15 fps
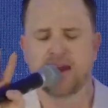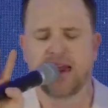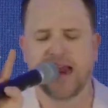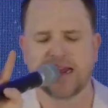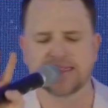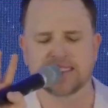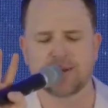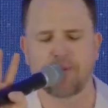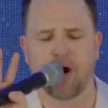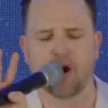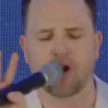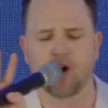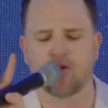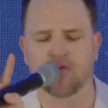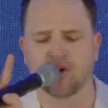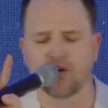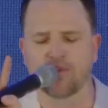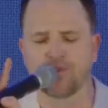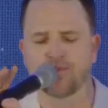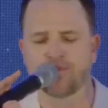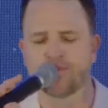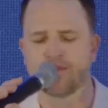Hands up all over.
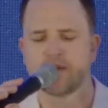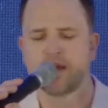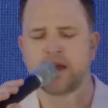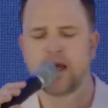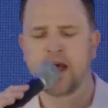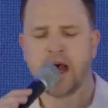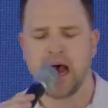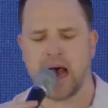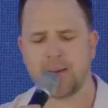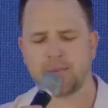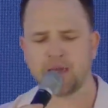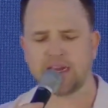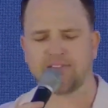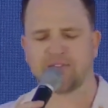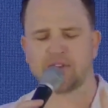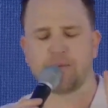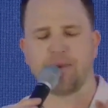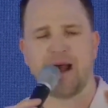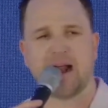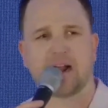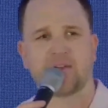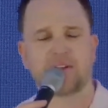I believe from the
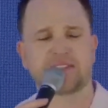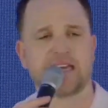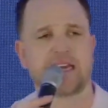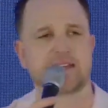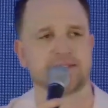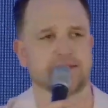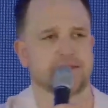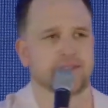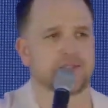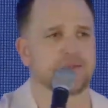back of the tents.